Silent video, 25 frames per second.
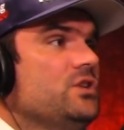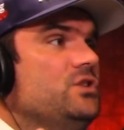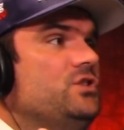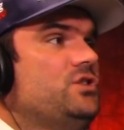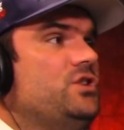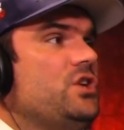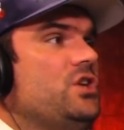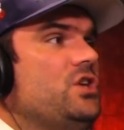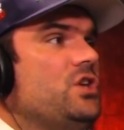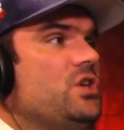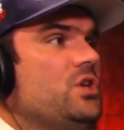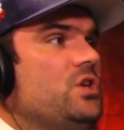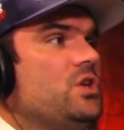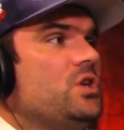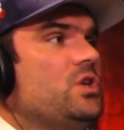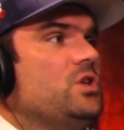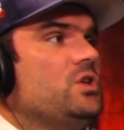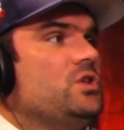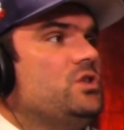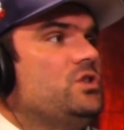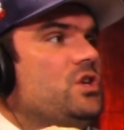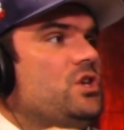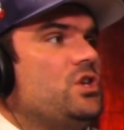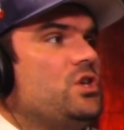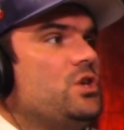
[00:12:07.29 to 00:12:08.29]
Do
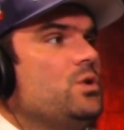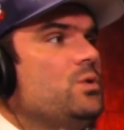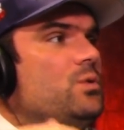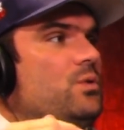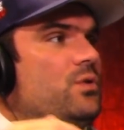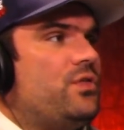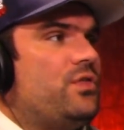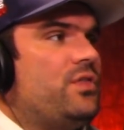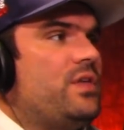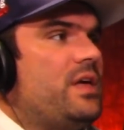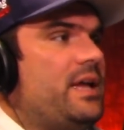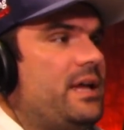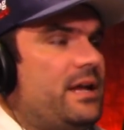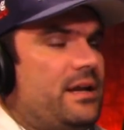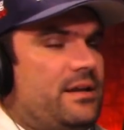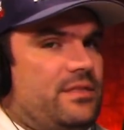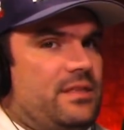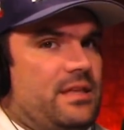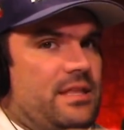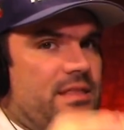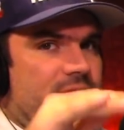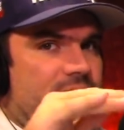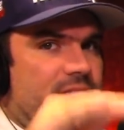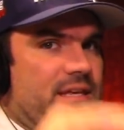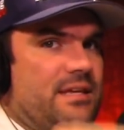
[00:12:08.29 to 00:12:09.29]
do you think
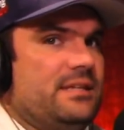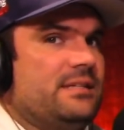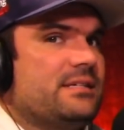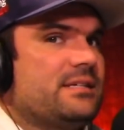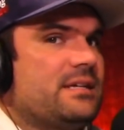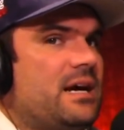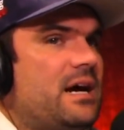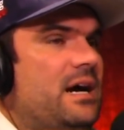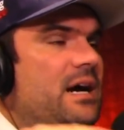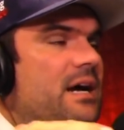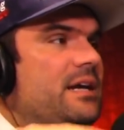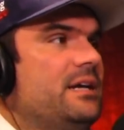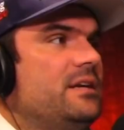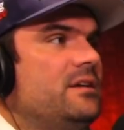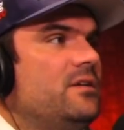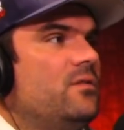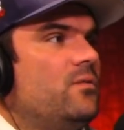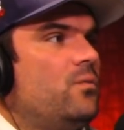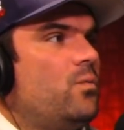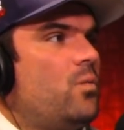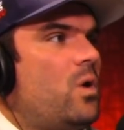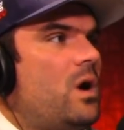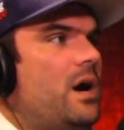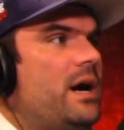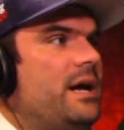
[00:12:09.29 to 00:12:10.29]
that this kind
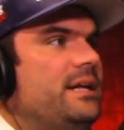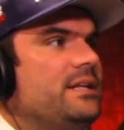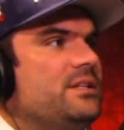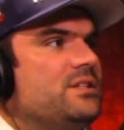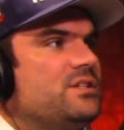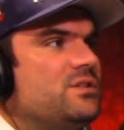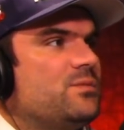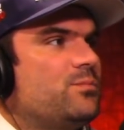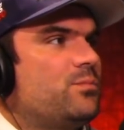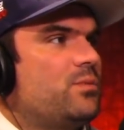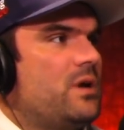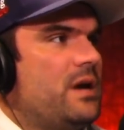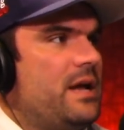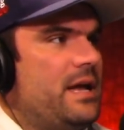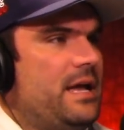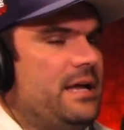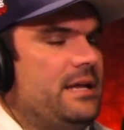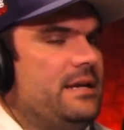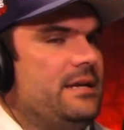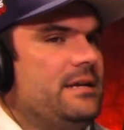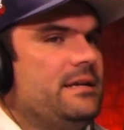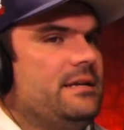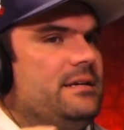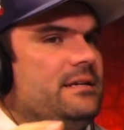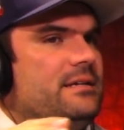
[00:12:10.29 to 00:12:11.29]
of
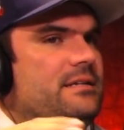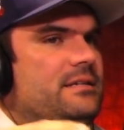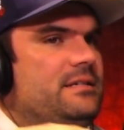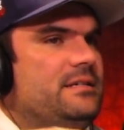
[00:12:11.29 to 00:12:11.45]
widespread